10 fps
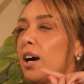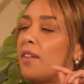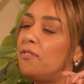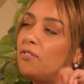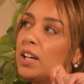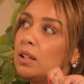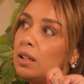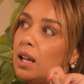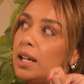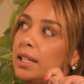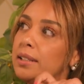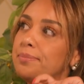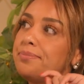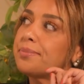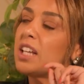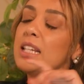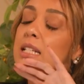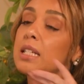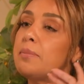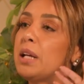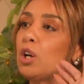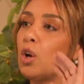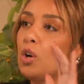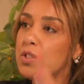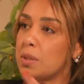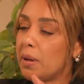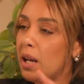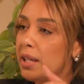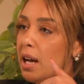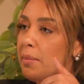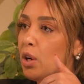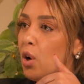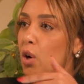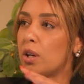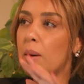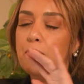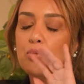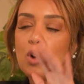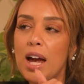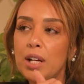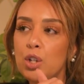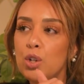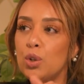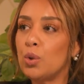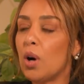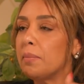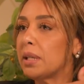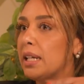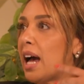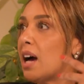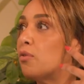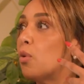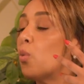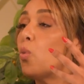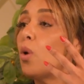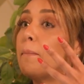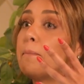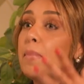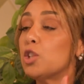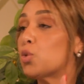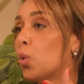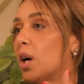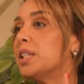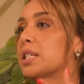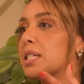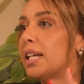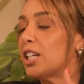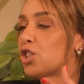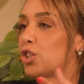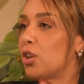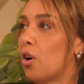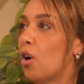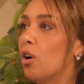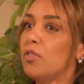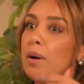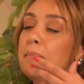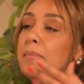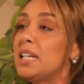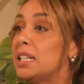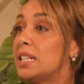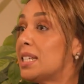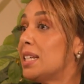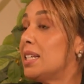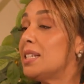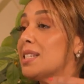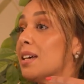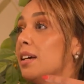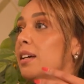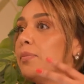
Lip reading: year, there's going to be a lot of supply coming on, brand new. I'm going to have a much wider selection of amenities.